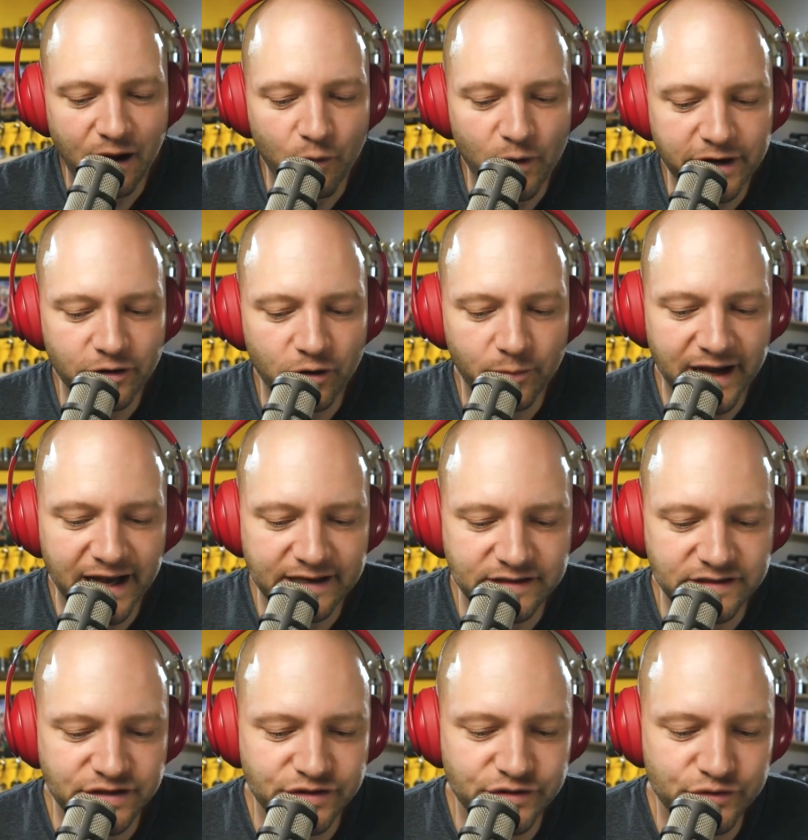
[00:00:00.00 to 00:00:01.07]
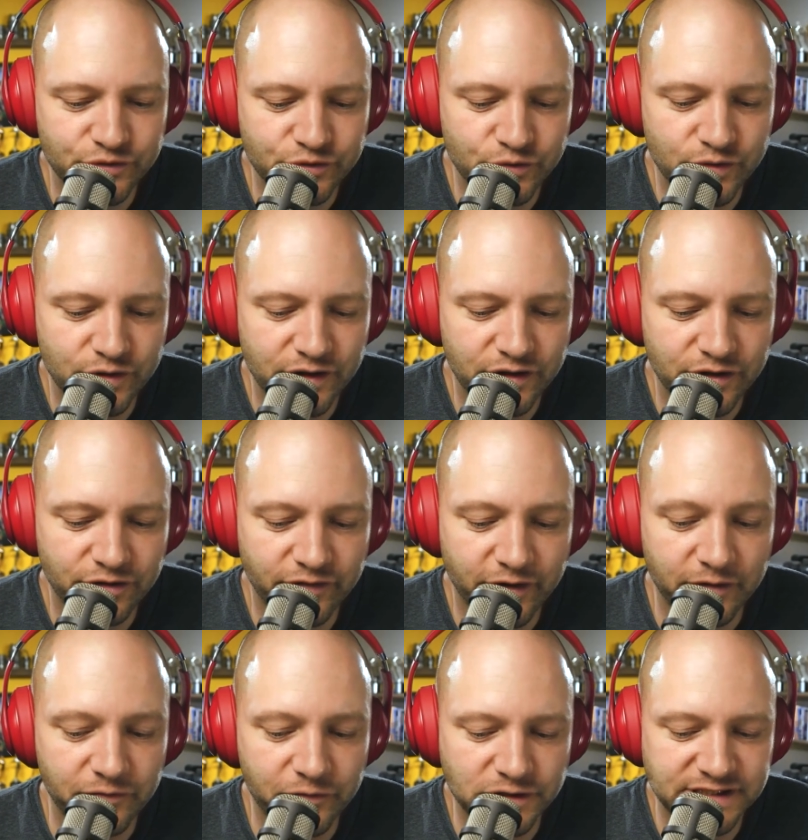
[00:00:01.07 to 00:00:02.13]
I want to go back to your
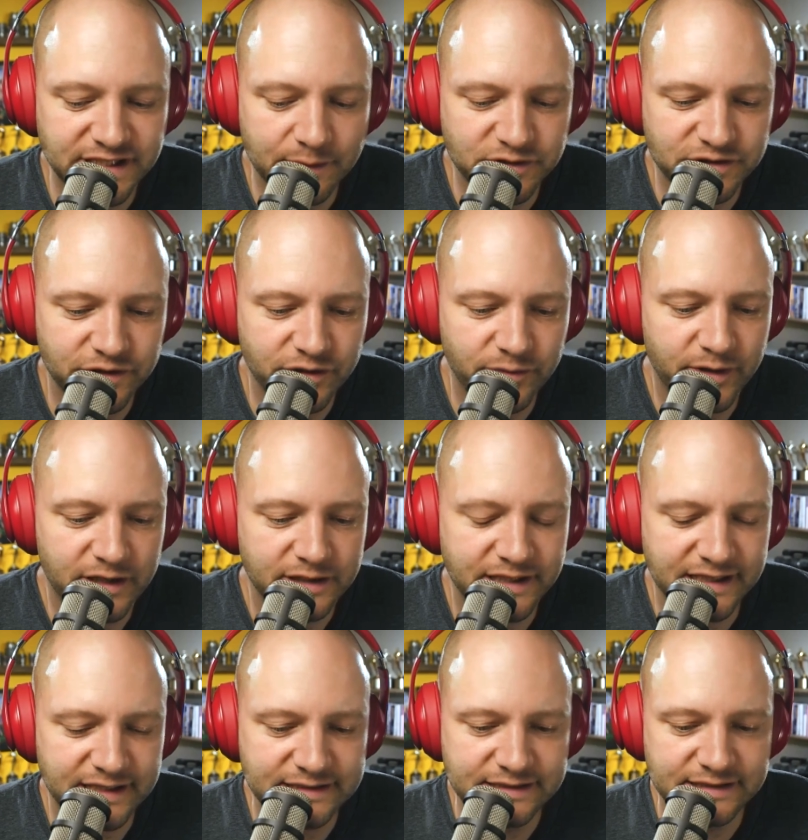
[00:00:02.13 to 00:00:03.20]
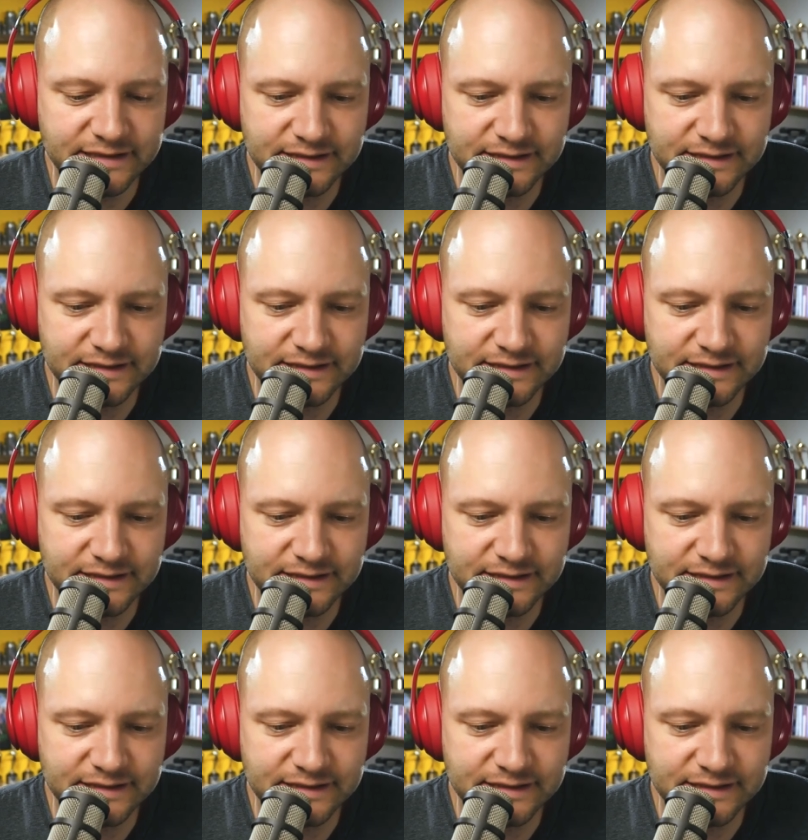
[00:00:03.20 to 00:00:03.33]
very first episode of your podcast